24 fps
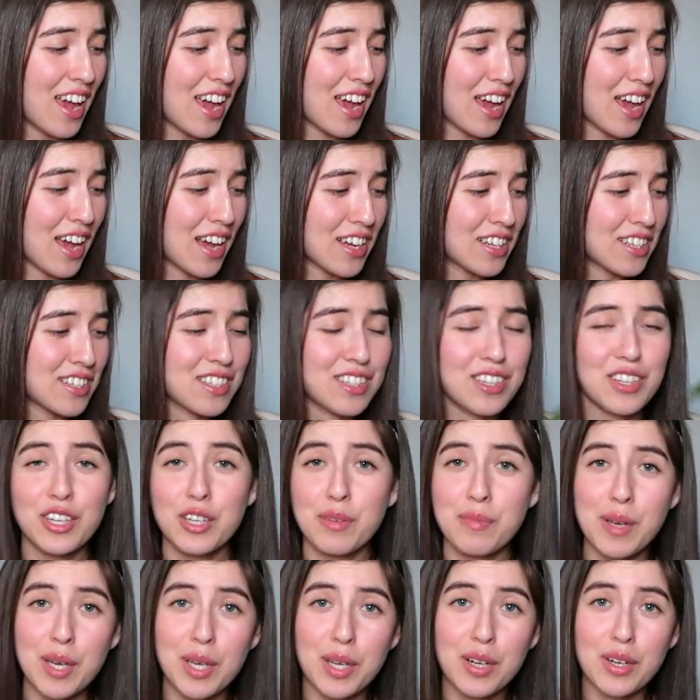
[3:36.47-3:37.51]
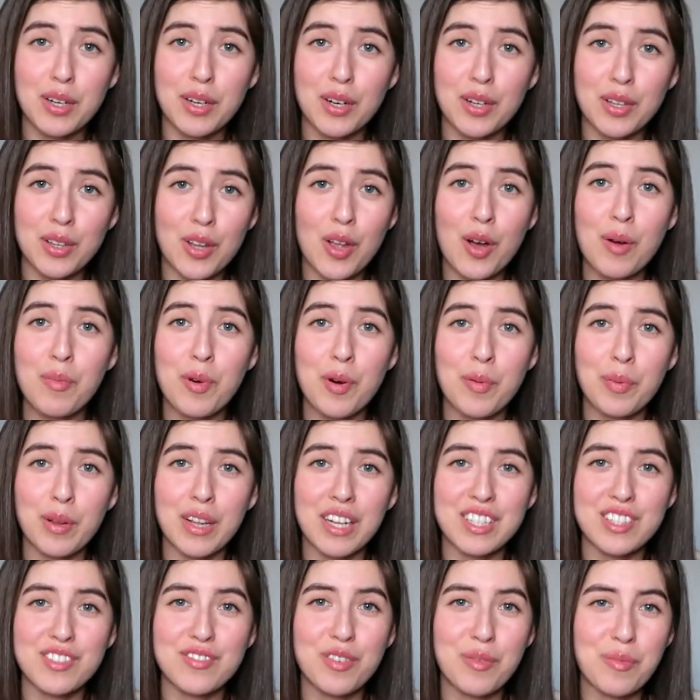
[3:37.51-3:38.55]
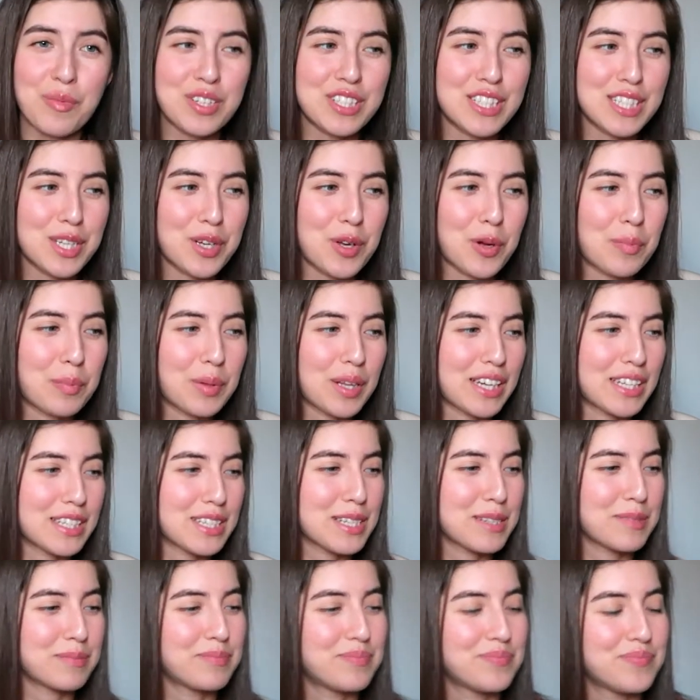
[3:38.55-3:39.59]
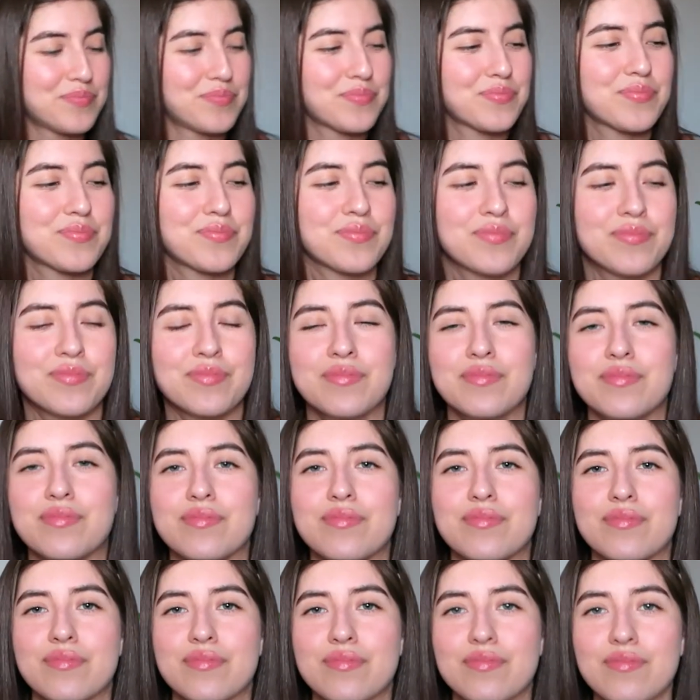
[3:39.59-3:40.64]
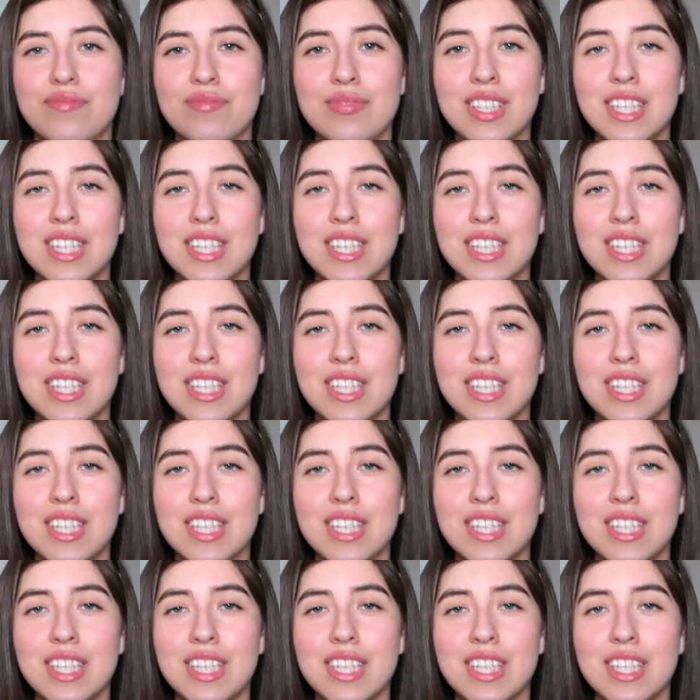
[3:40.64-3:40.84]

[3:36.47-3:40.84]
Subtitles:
and you can make a lot more plants from one single plant.